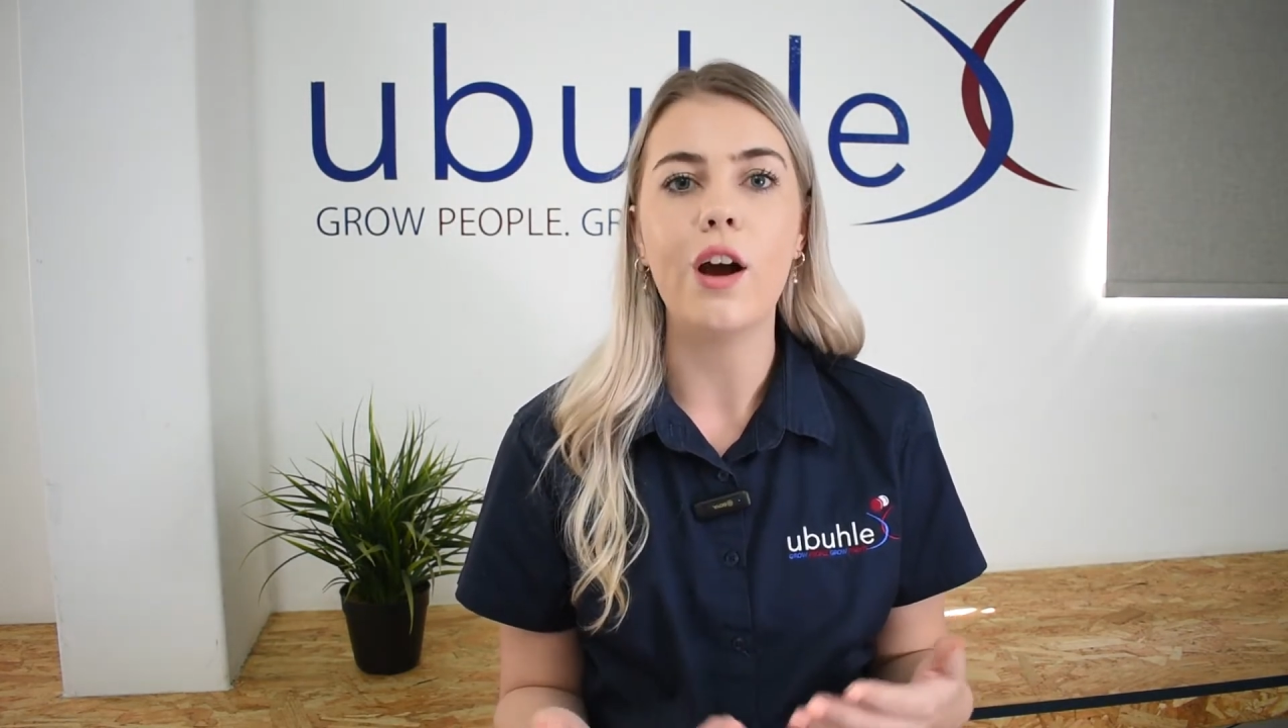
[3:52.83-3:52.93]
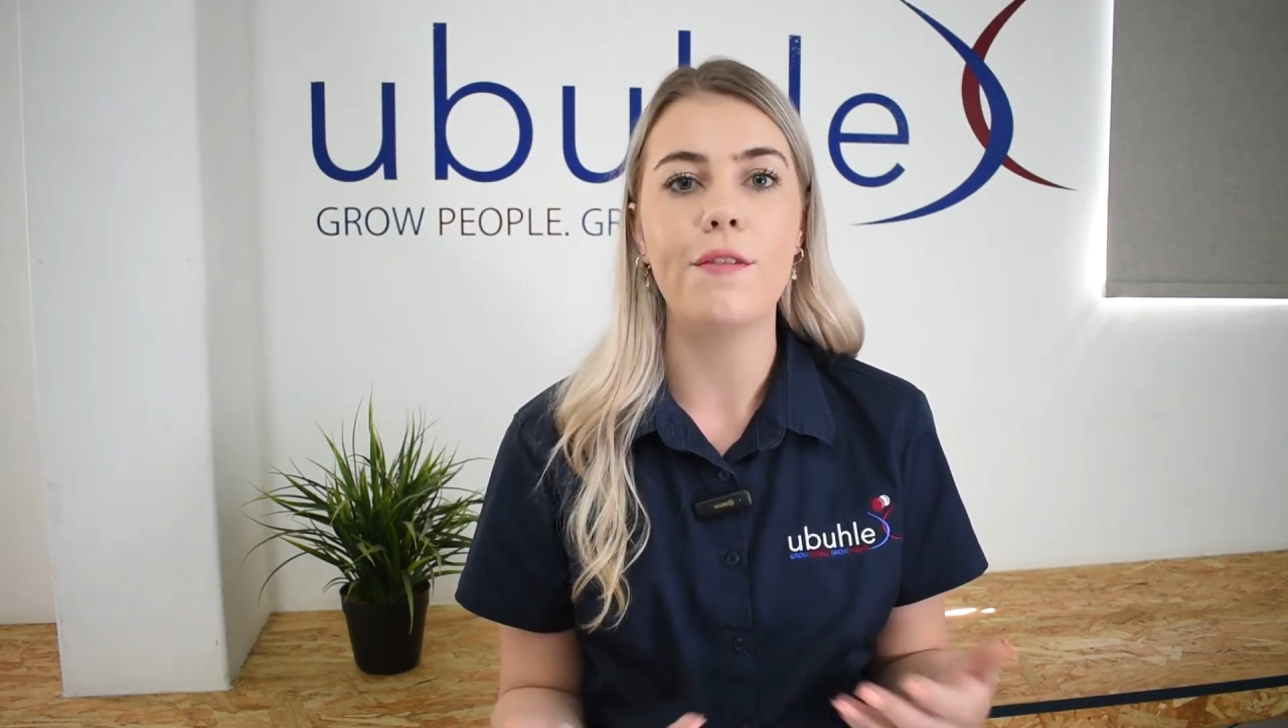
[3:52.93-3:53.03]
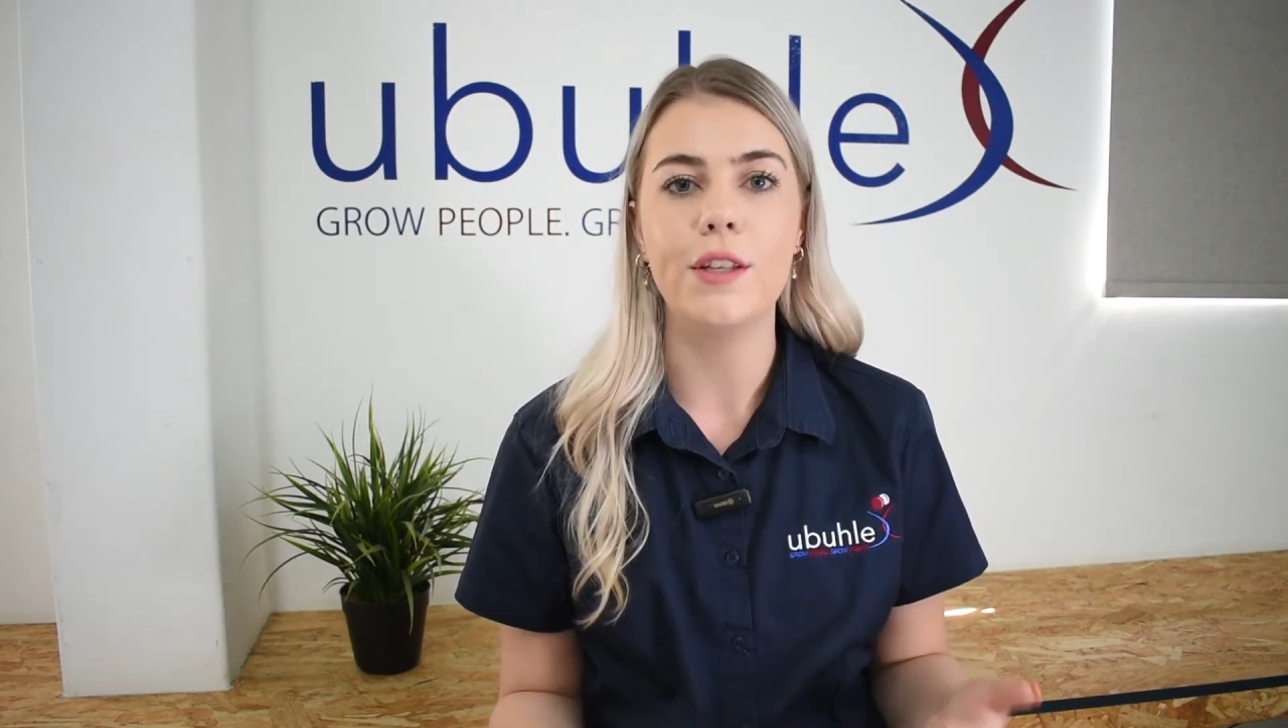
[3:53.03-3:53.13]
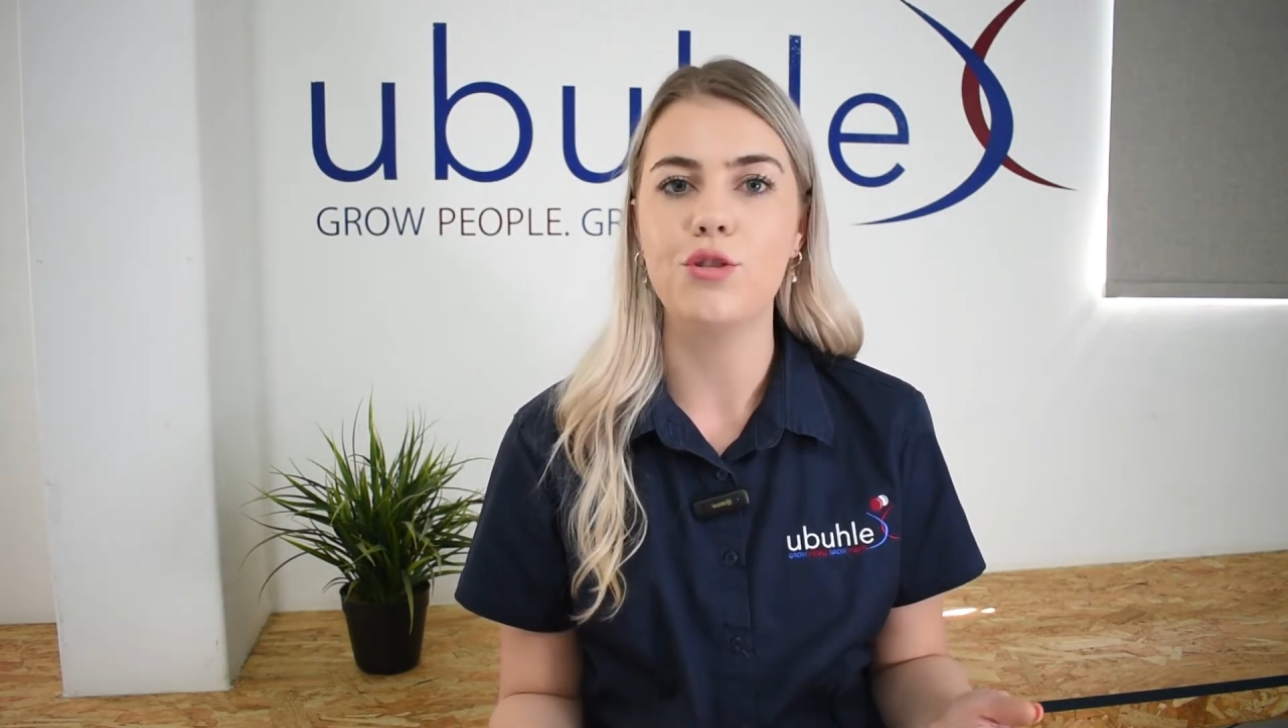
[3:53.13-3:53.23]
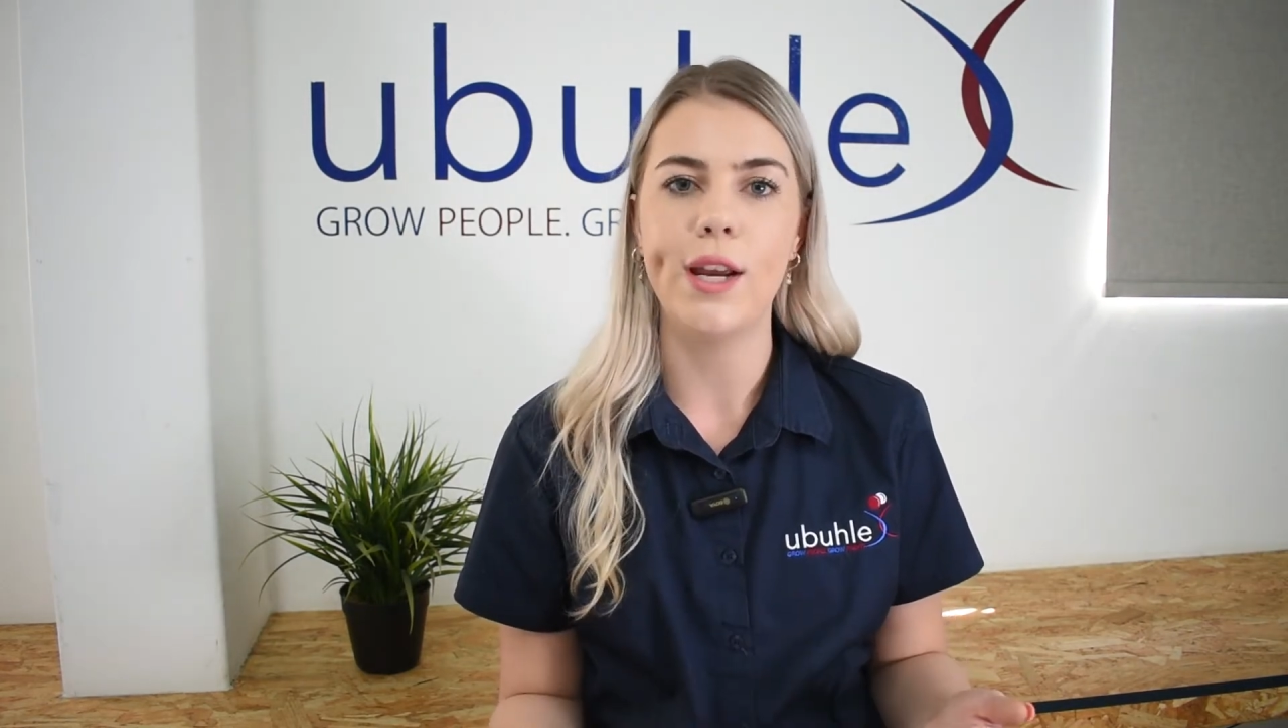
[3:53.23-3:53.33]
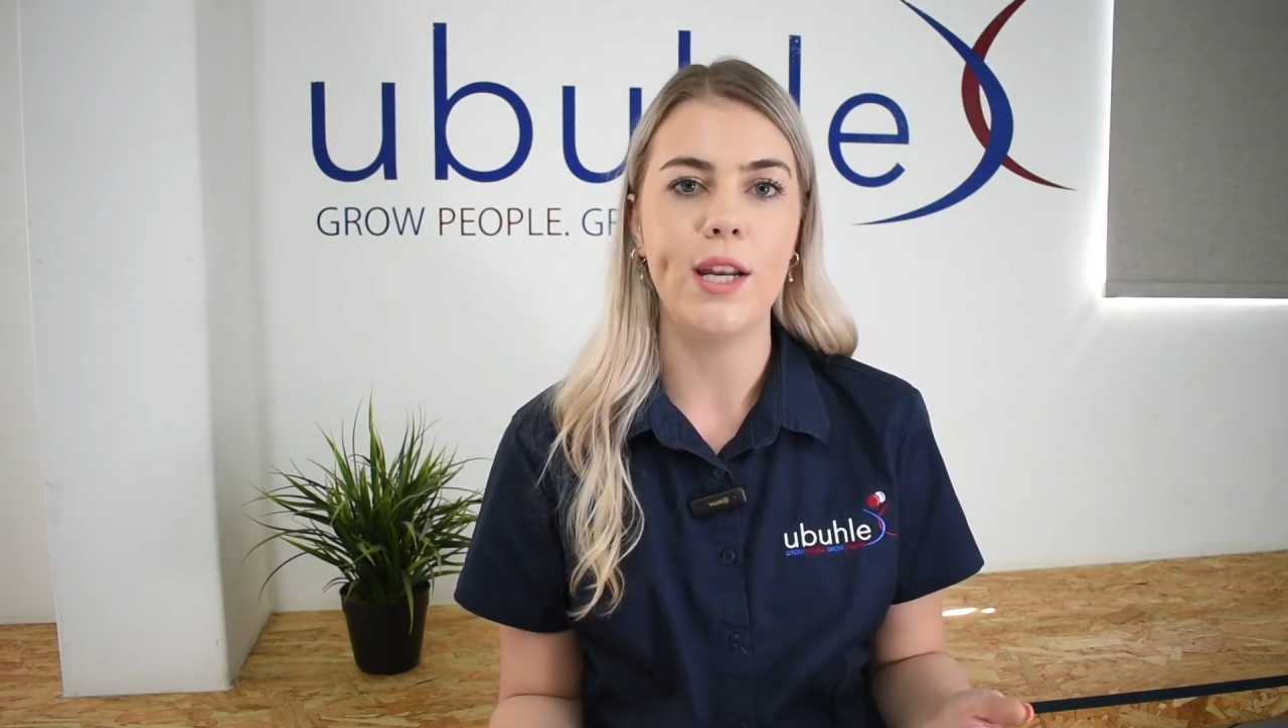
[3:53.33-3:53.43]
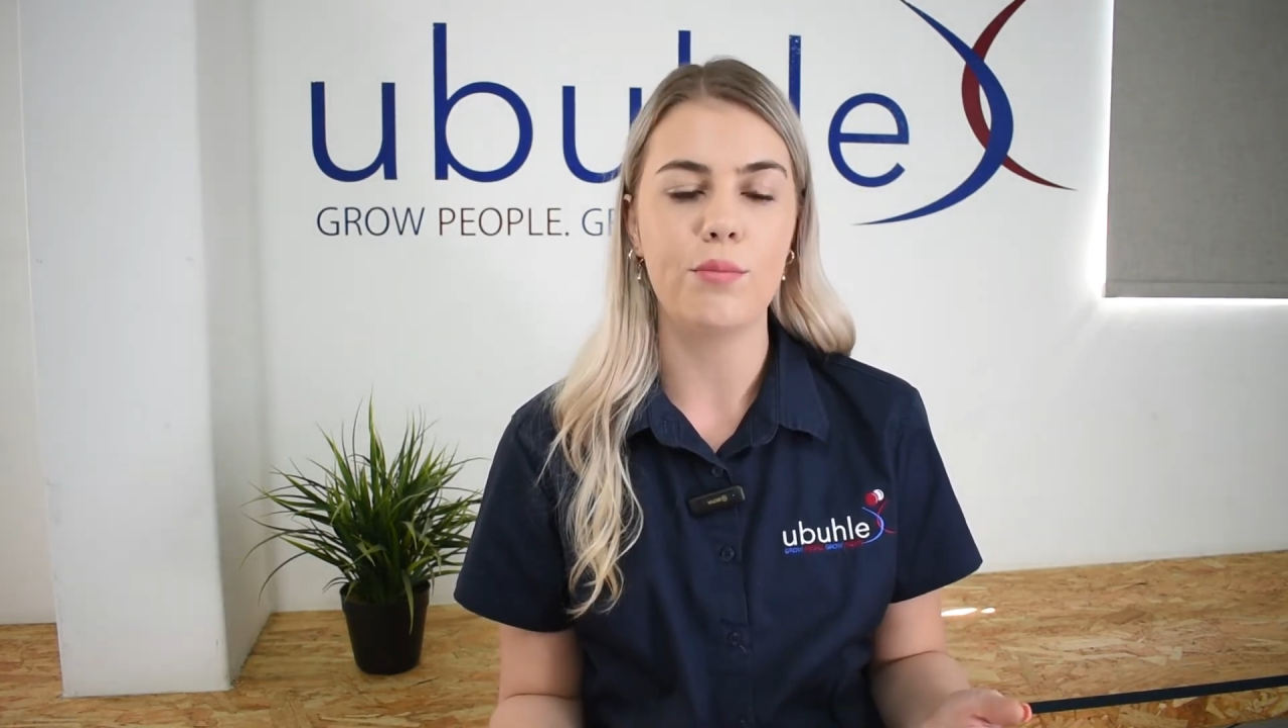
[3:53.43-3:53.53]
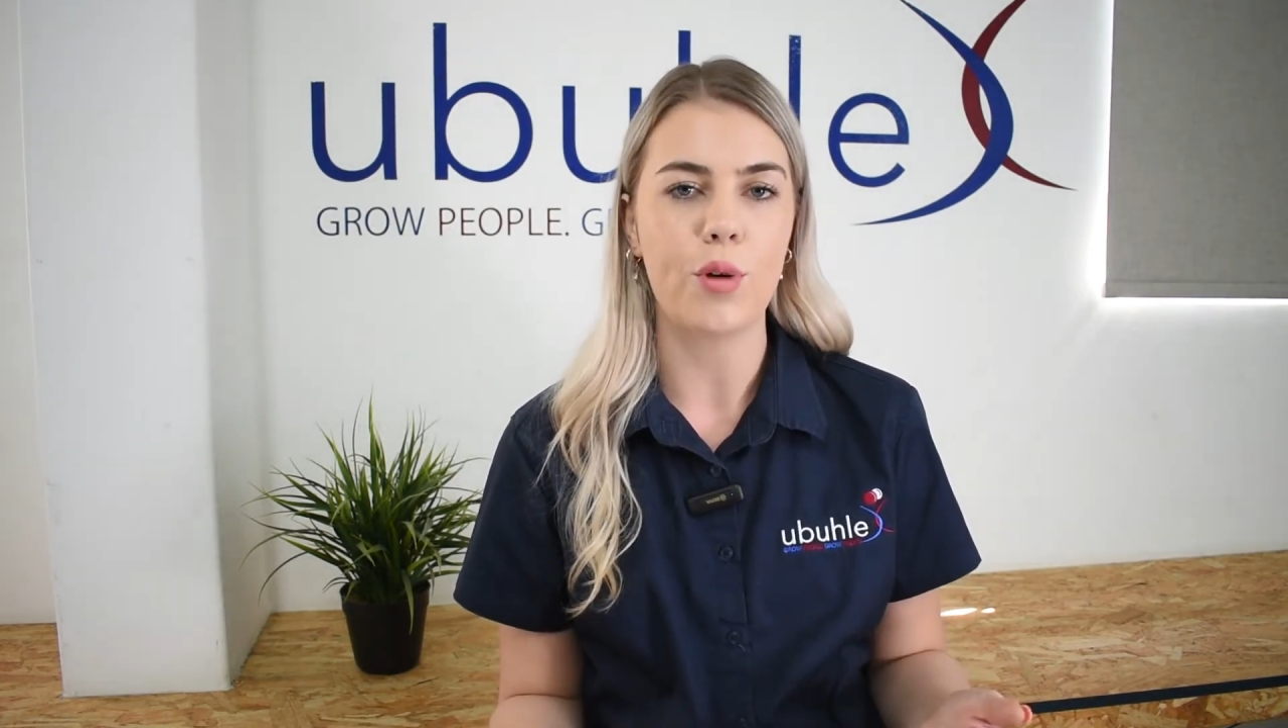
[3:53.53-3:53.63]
of the training